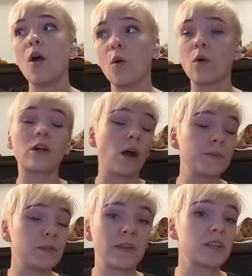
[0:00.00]
or
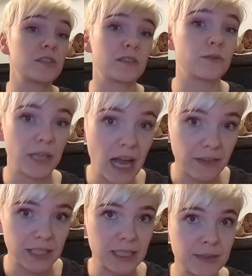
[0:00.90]
observations of
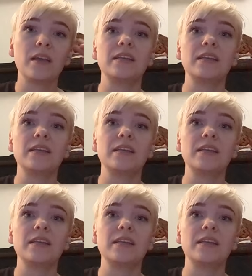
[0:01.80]
reality.